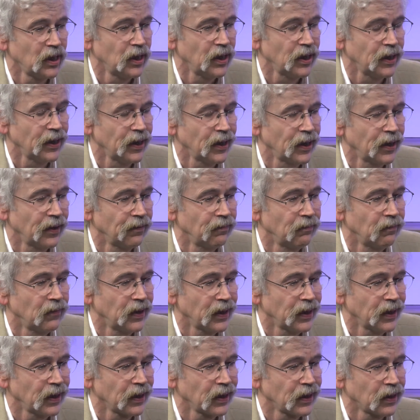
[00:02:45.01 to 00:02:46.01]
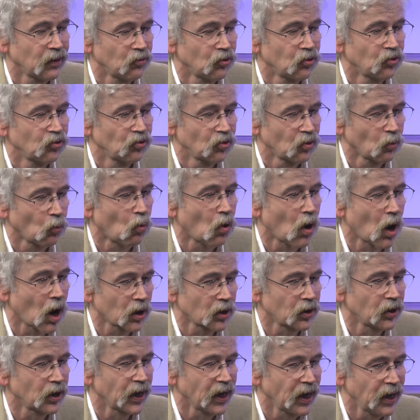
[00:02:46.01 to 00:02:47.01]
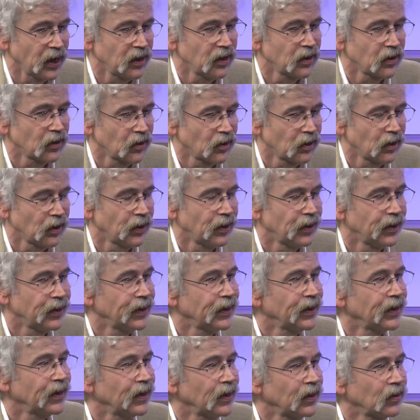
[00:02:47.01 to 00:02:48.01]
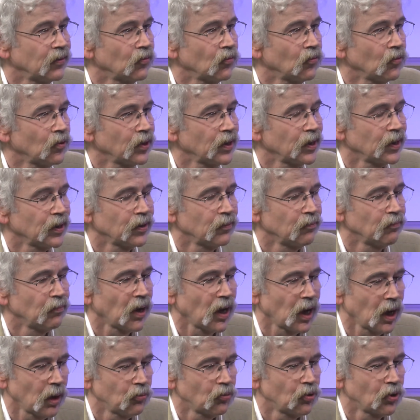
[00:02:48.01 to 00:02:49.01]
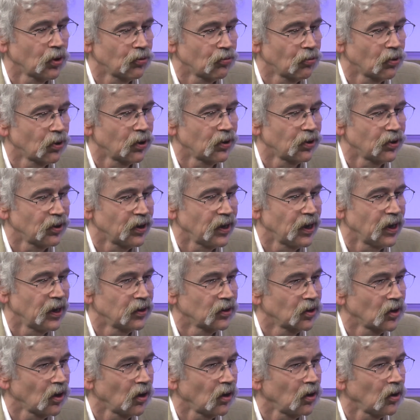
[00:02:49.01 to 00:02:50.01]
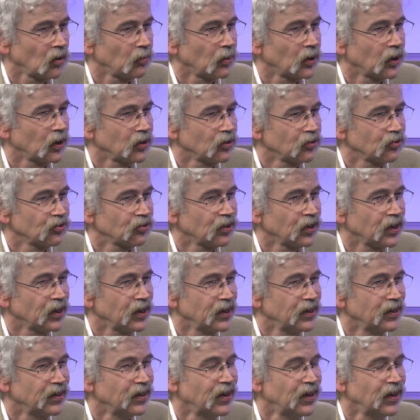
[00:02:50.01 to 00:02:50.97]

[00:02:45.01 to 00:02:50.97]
And it was the Watergate era, and when Bob Woodward and Carl Bernstein